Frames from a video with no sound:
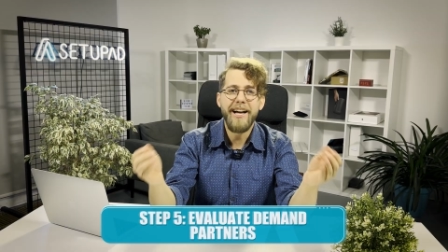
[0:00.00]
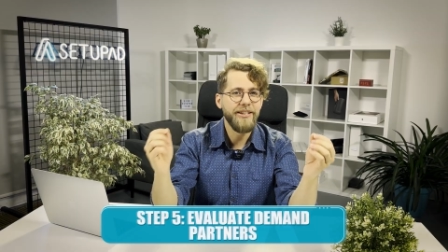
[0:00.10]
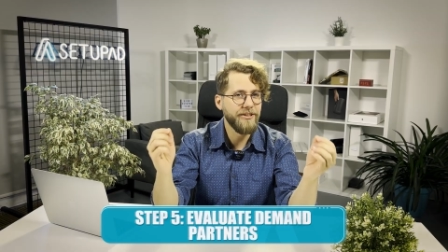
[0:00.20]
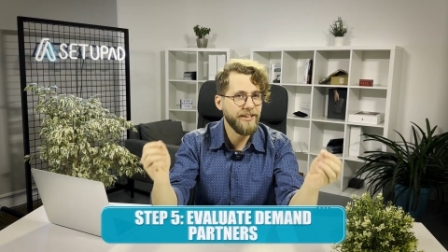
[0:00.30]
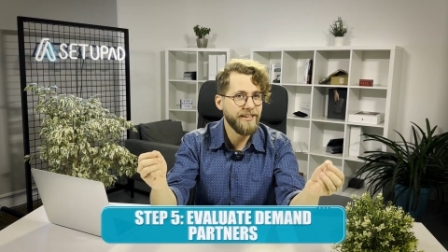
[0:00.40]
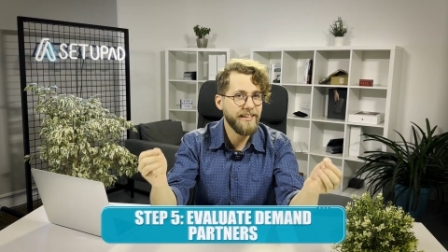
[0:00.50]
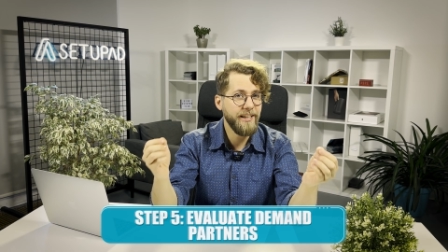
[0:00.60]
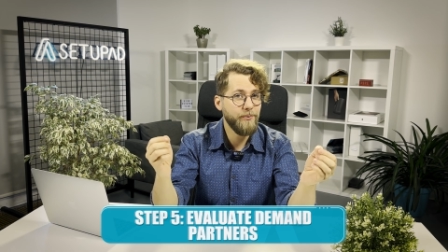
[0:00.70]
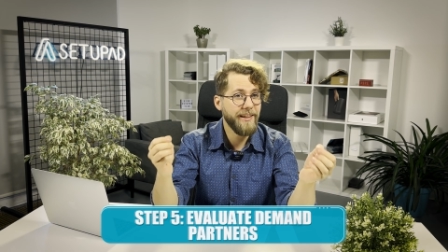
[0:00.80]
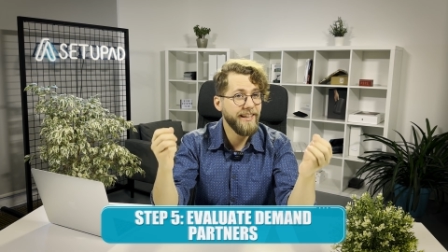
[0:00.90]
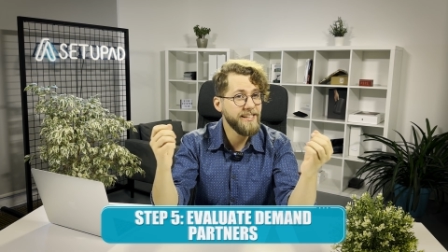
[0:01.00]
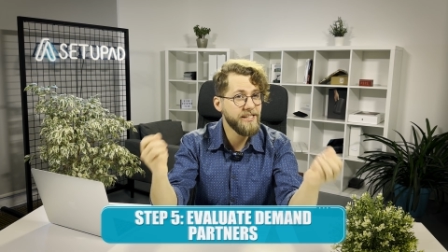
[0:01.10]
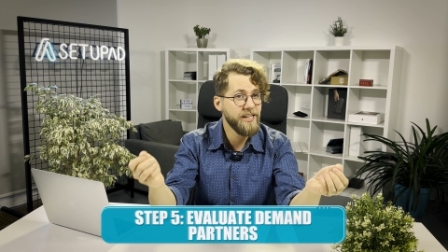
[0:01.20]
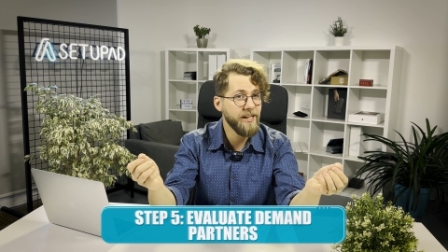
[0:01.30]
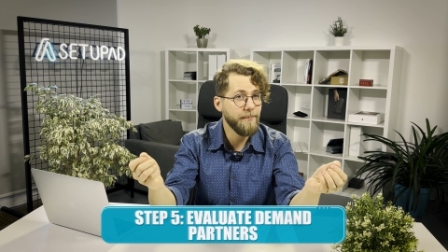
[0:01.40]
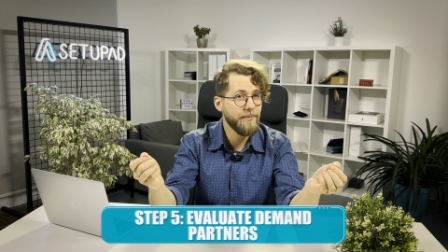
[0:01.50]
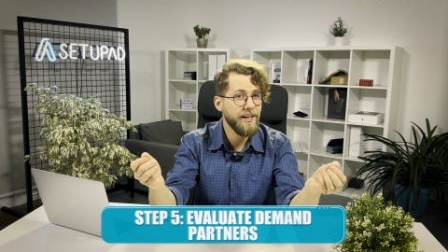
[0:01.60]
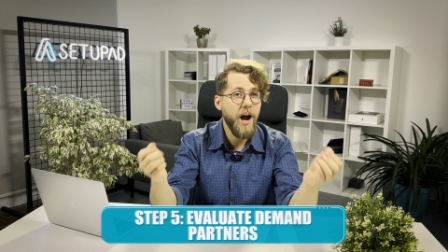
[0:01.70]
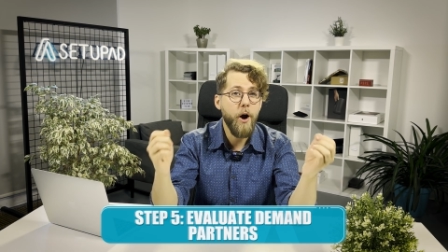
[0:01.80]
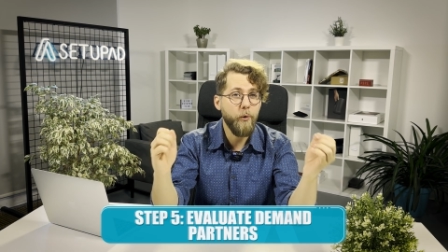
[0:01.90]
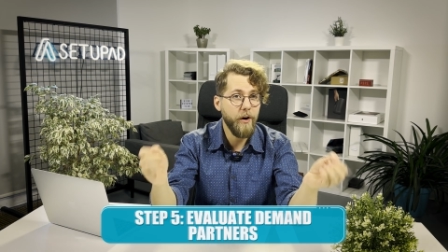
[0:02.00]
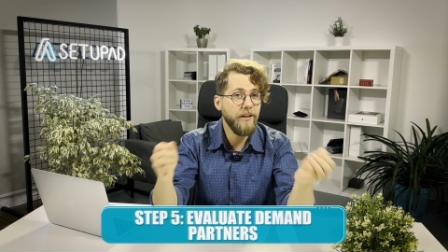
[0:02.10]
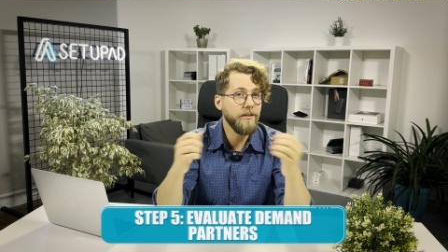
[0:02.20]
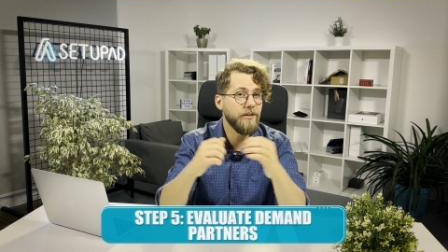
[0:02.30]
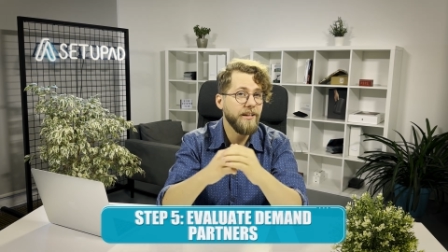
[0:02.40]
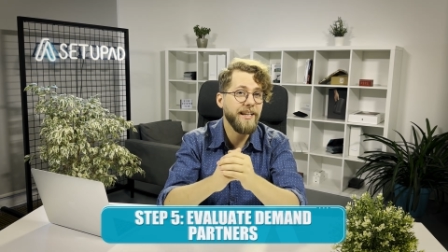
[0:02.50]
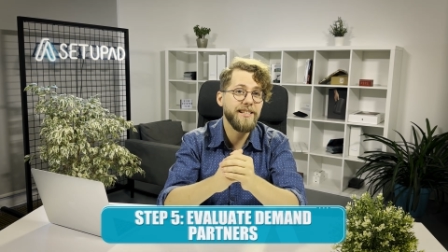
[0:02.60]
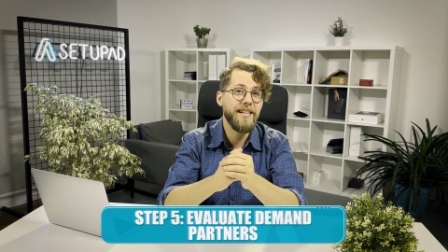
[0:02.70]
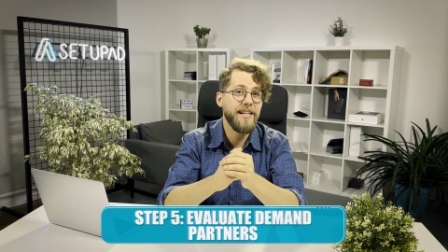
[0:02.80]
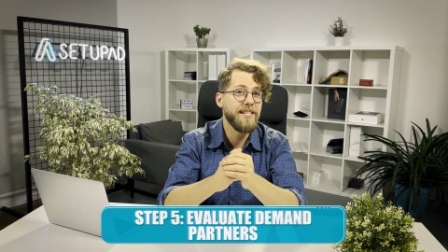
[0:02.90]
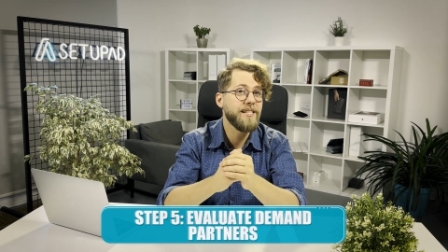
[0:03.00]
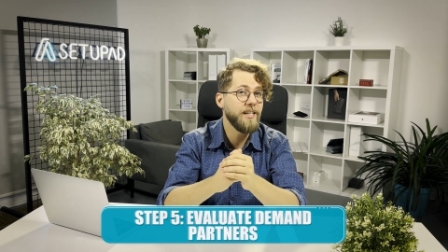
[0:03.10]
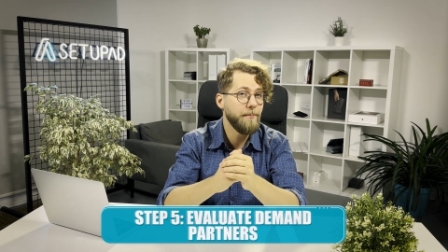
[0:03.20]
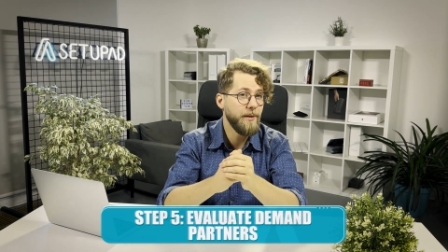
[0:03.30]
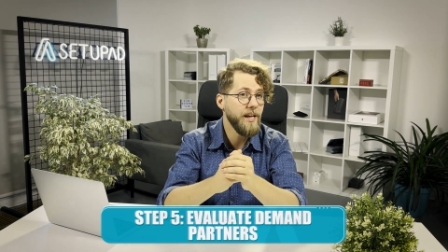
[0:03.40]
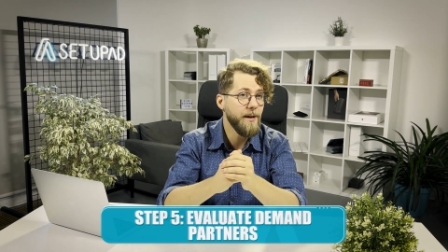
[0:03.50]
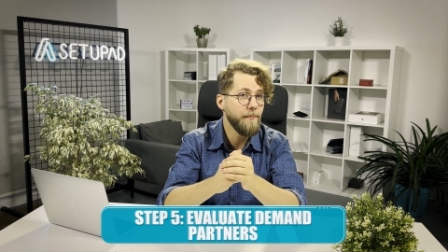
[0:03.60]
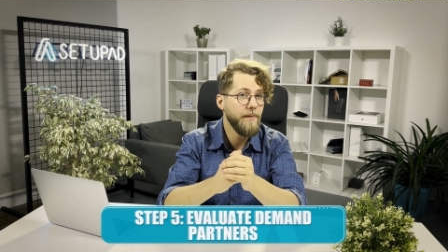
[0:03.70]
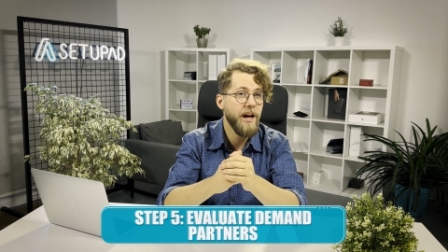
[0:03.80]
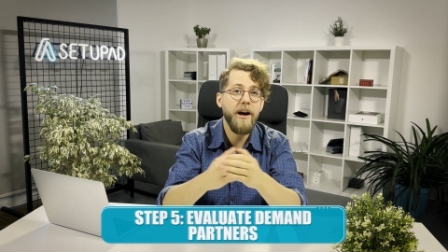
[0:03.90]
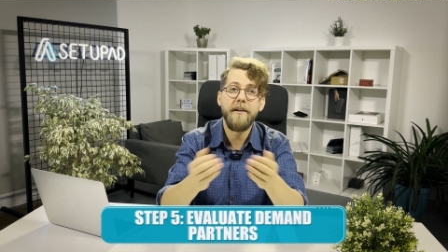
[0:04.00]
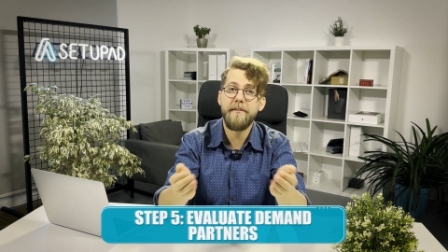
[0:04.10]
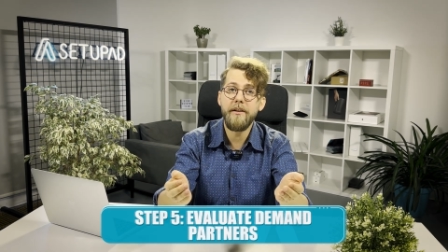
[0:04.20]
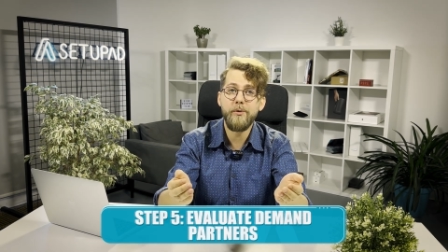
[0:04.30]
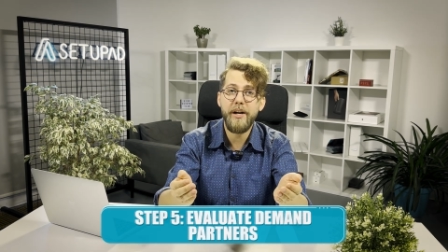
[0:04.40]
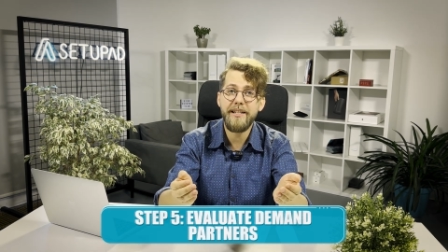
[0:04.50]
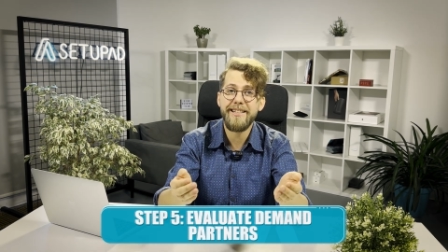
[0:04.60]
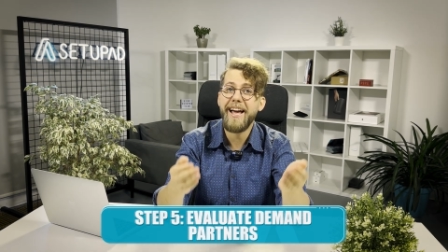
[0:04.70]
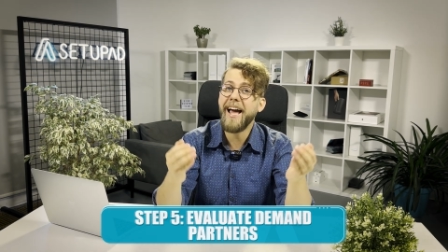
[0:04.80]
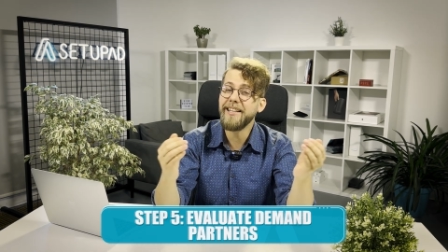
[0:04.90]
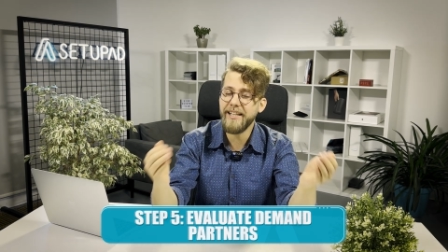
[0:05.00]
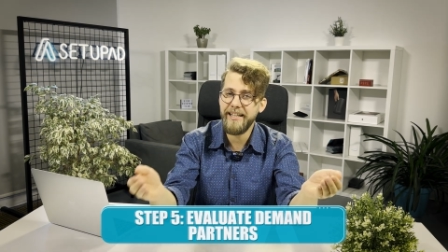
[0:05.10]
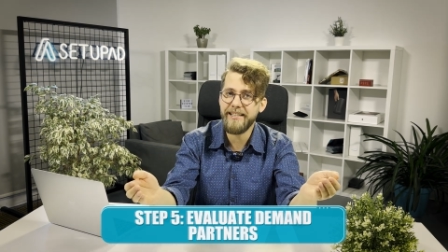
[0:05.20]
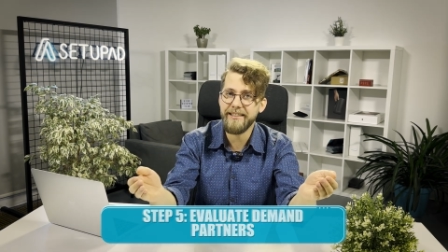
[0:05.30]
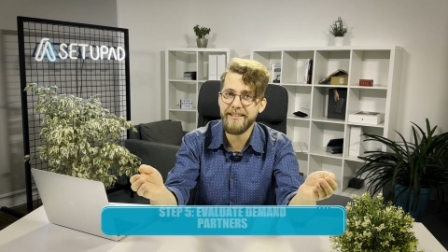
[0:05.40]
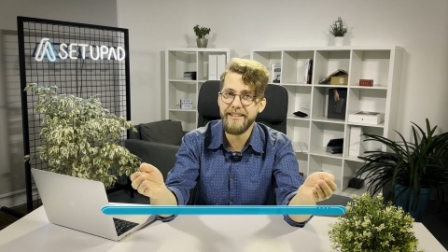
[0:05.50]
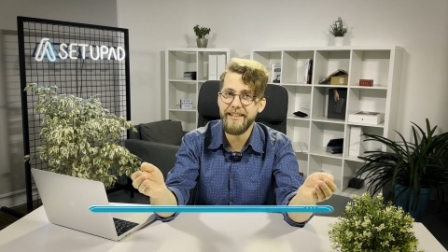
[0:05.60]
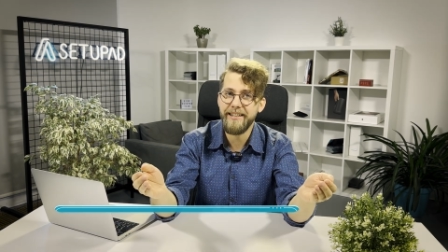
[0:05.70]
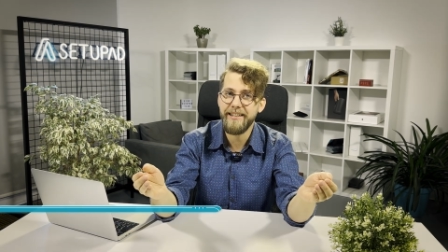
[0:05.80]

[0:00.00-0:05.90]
To succeed with this tip, regularly assess CPM, fill rate, and latency.